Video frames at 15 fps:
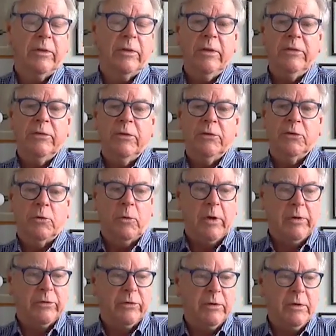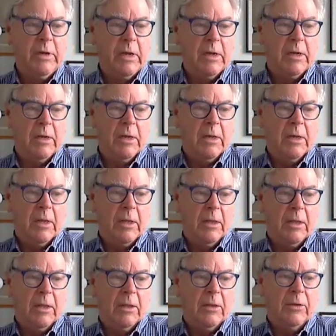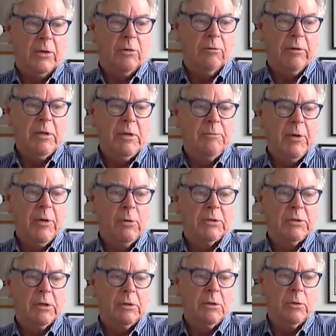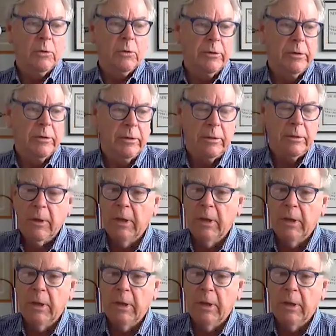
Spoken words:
In this situation, the green boat to leeward,